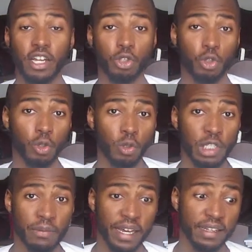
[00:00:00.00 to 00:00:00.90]
Do
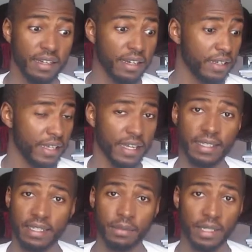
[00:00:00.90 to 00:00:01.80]
looks matter? Yes,
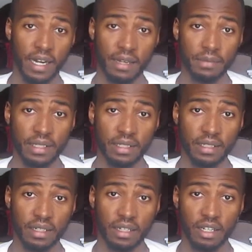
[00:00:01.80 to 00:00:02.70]
sometimes.
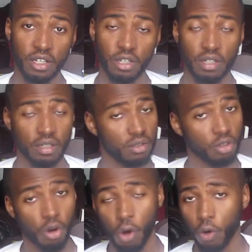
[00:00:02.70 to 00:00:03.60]

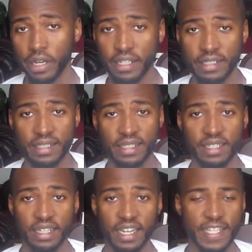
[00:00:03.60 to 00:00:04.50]
Not always.
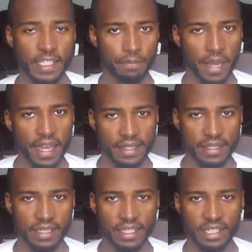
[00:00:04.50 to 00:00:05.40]
It
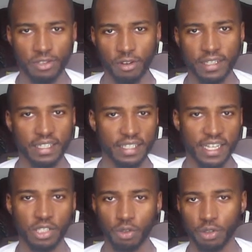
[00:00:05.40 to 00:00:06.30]
depends. It's not
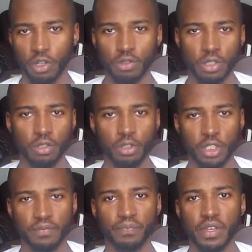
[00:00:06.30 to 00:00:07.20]
yes or no
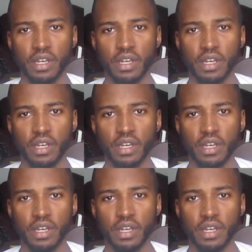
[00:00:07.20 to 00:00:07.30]
solution.